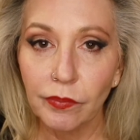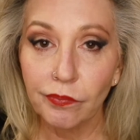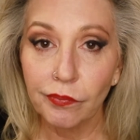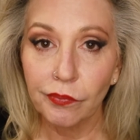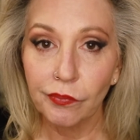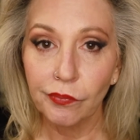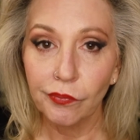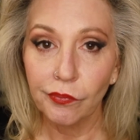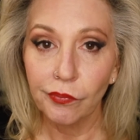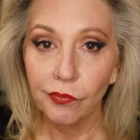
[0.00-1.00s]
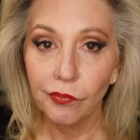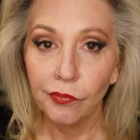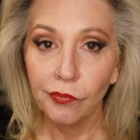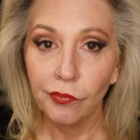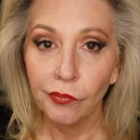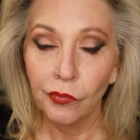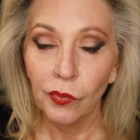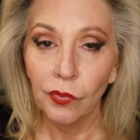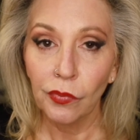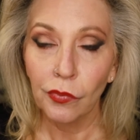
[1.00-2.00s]

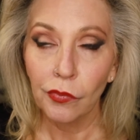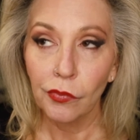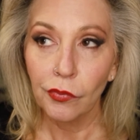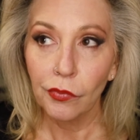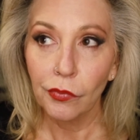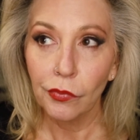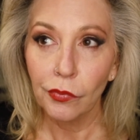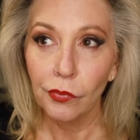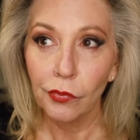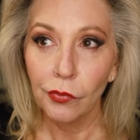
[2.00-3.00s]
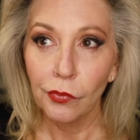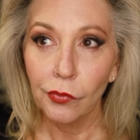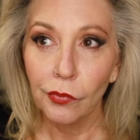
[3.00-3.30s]
(no one is talking)